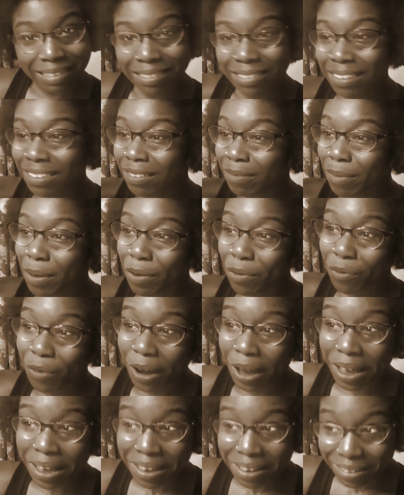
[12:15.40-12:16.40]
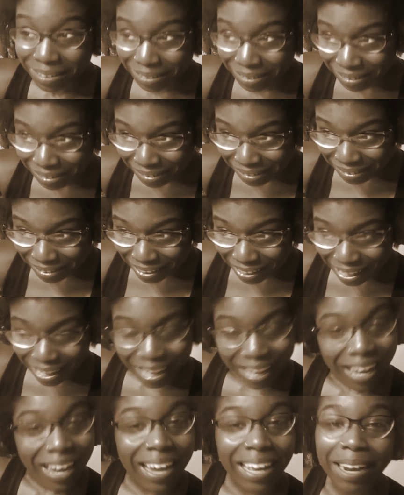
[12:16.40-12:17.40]
This has been Rez,
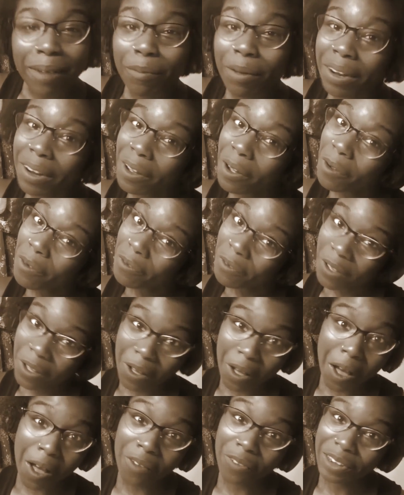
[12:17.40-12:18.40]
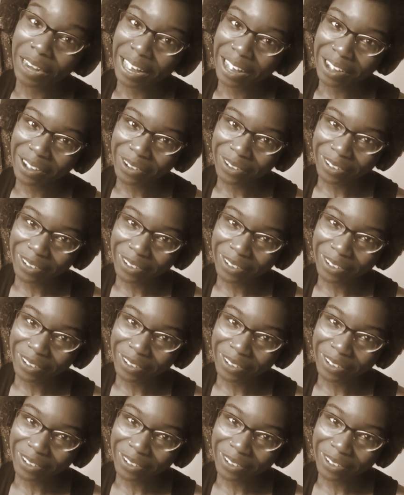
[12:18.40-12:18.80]
and I'm gonna go fuck off now.